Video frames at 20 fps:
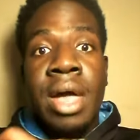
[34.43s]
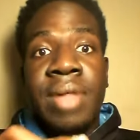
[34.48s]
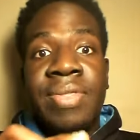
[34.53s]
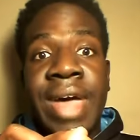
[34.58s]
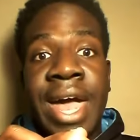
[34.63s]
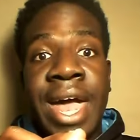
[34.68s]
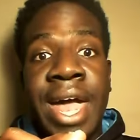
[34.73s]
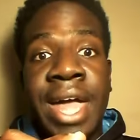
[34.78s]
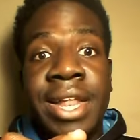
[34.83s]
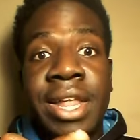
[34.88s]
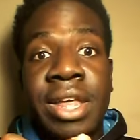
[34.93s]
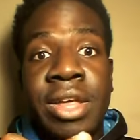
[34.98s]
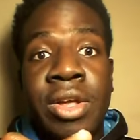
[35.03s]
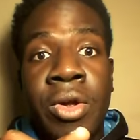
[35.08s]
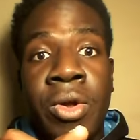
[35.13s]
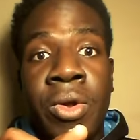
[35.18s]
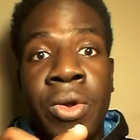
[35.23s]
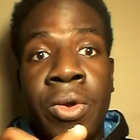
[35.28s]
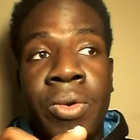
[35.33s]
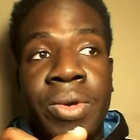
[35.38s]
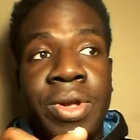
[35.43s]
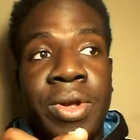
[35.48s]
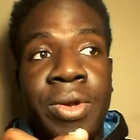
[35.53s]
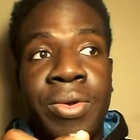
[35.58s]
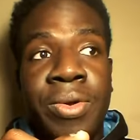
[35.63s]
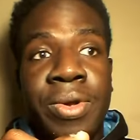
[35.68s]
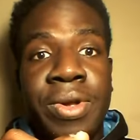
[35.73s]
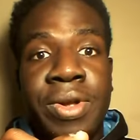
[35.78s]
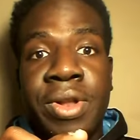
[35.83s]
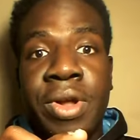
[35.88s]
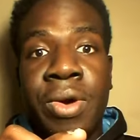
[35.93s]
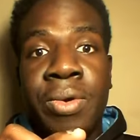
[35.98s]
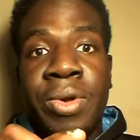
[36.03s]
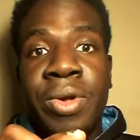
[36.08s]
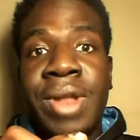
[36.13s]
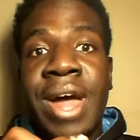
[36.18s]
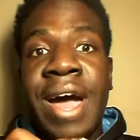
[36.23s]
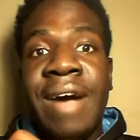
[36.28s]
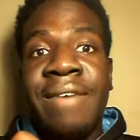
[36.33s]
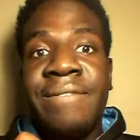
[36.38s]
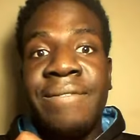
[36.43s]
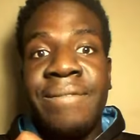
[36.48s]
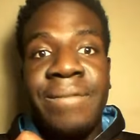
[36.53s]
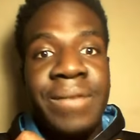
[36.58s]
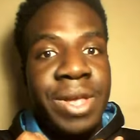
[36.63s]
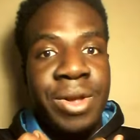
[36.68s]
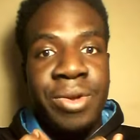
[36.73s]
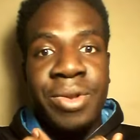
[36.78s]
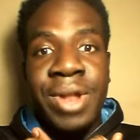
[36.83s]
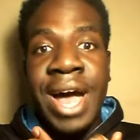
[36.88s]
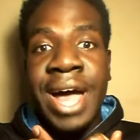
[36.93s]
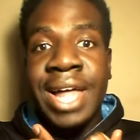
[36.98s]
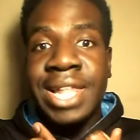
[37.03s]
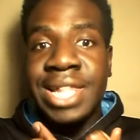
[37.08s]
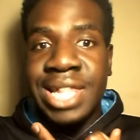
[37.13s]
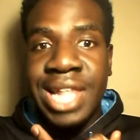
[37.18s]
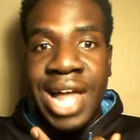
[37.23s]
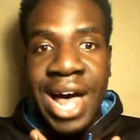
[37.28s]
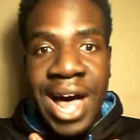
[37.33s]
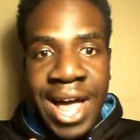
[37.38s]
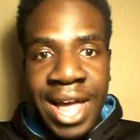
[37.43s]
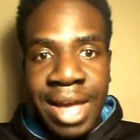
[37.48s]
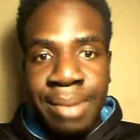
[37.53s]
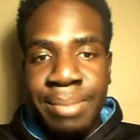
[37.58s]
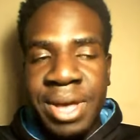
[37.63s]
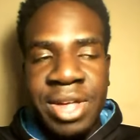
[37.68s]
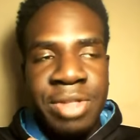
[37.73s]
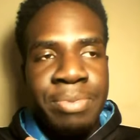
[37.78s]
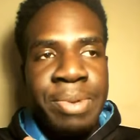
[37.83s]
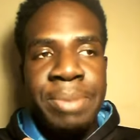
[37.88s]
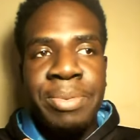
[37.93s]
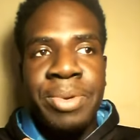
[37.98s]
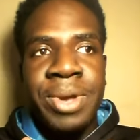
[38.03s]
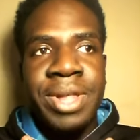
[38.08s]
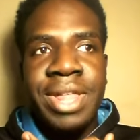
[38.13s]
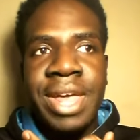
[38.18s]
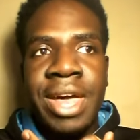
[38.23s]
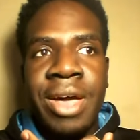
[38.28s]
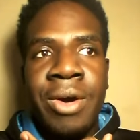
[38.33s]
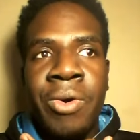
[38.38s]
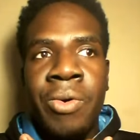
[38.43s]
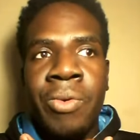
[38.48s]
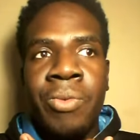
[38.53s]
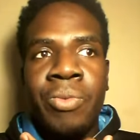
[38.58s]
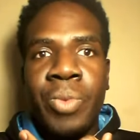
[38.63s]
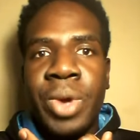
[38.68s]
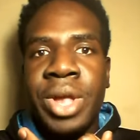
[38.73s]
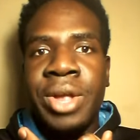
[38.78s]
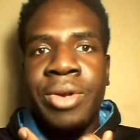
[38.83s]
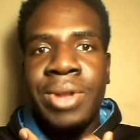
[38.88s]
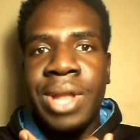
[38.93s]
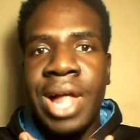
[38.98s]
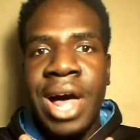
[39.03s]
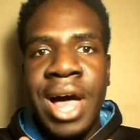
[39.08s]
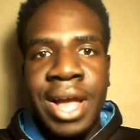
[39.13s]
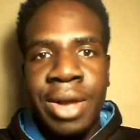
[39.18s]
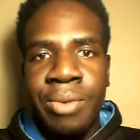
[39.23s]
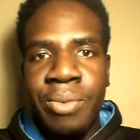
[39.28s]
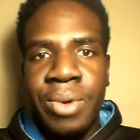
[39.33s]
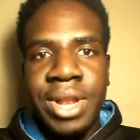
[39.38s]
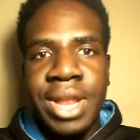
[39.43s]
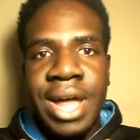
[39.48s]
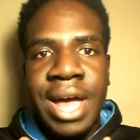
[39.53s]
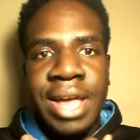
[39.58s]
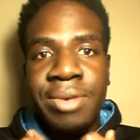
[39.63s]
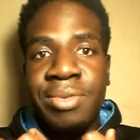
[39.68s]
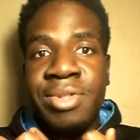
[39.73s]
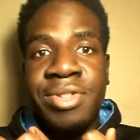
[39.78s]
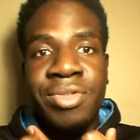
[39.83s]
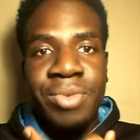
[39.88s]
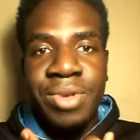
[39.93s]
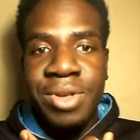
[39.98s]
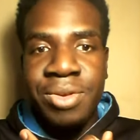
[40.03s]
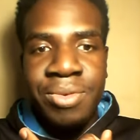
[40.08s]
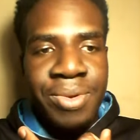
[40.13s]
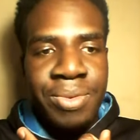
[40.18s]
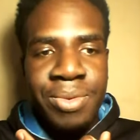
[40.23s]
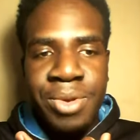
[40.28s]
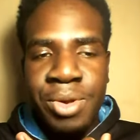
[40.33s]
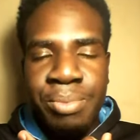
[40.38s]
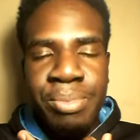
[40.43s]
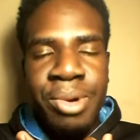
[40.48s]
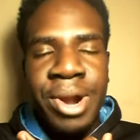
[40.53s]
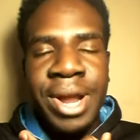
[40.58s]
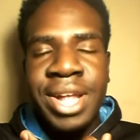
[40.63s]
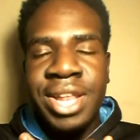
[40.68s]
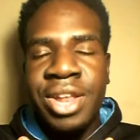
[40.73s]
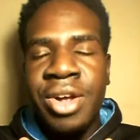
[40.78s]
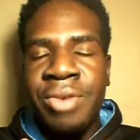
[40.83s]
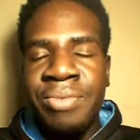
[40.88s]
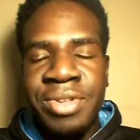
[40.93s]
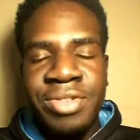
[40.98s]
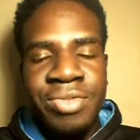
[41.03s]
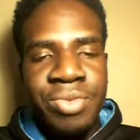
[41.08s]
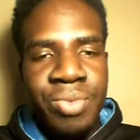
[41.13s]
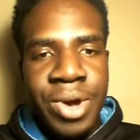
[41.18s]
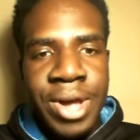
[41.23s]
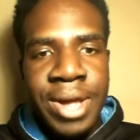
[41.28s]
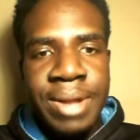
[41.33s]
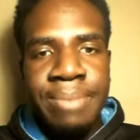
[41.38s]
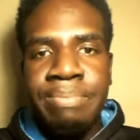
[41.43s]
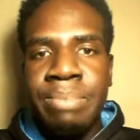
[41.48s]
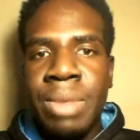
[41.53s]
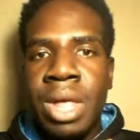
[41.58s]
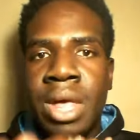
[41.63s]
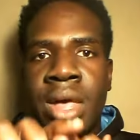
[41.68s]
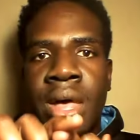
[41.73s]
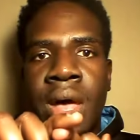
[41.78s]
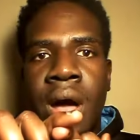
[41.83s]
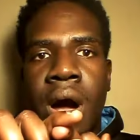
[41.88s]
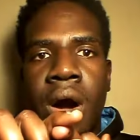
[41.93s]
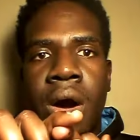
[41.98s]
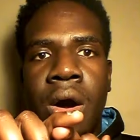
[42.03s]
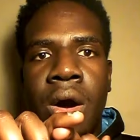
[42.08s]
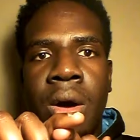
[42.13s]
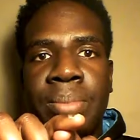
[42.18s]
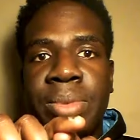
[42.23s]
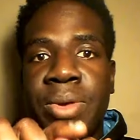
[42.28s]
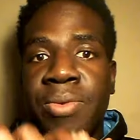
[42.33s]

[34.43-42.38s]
that you're you're you know you're not you're not lying because people can tell when you're lying and whatnot. You you you break a nervous sweat. Um,